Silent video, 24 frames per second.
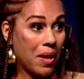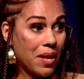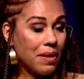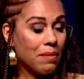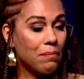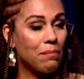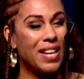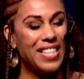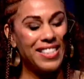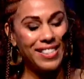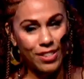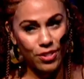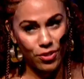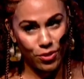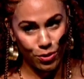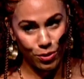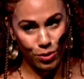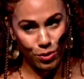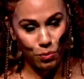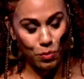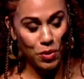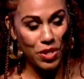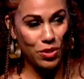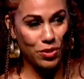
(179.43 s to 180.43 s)
My
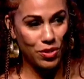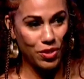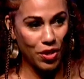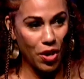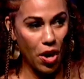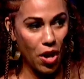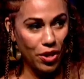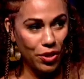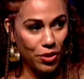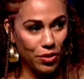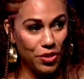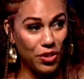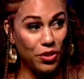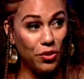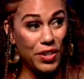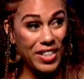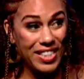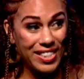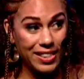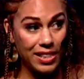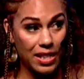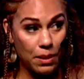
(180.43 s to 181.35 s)
sisters, we used to call her the grizzly